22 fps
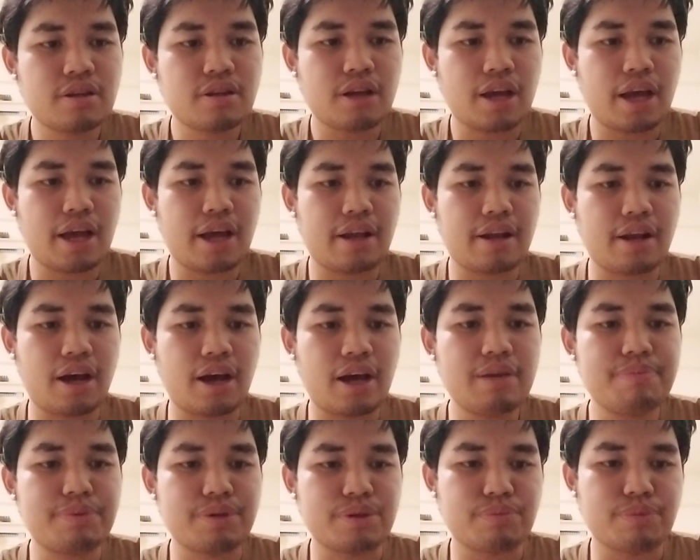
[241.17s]
And
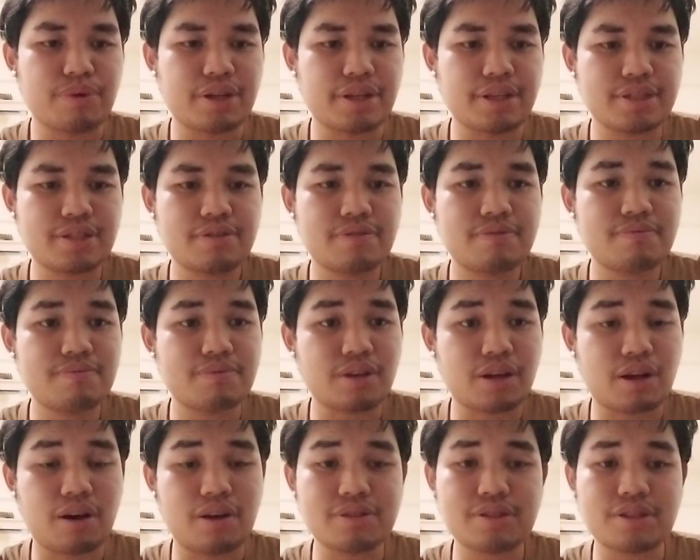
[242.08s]
hybrid one is the
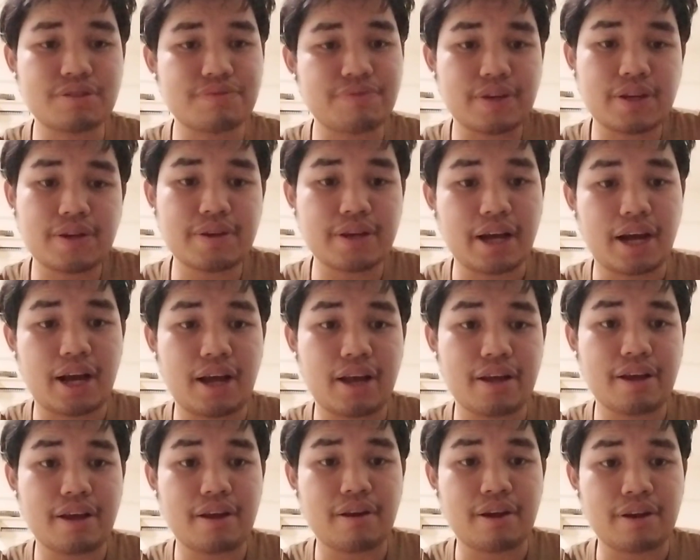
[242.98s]
cost is very
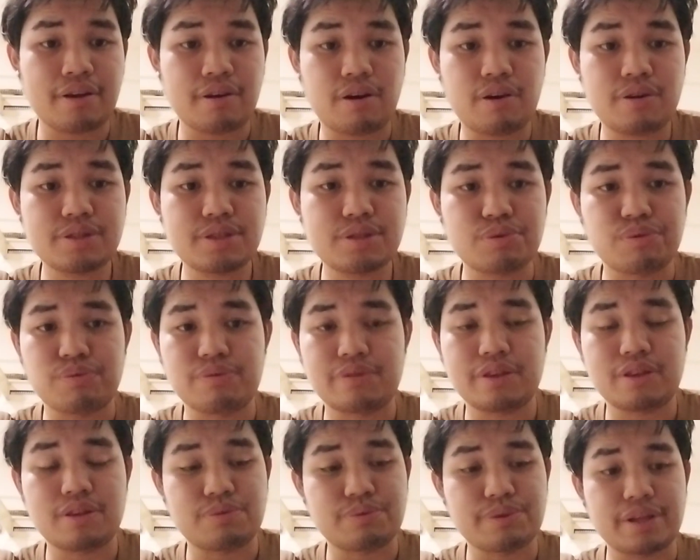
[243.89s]
high and also
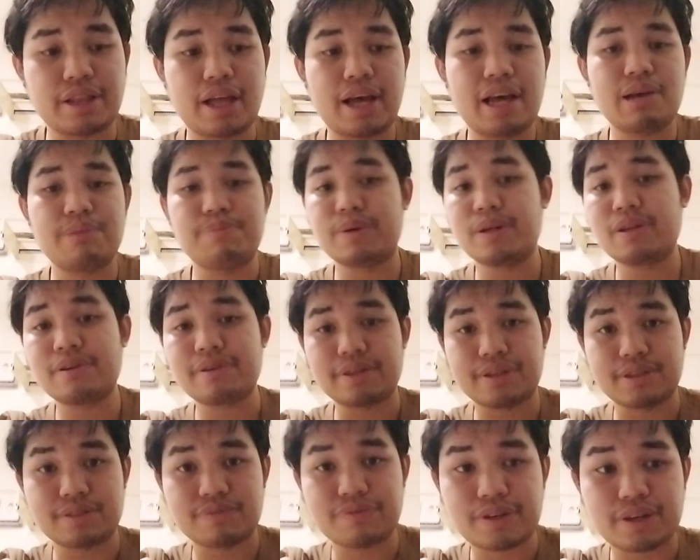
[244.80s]
the reliability
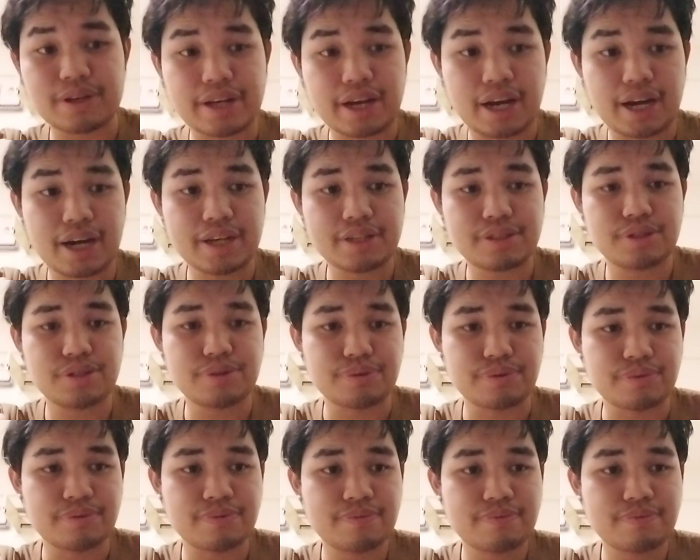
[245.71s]
is very high too.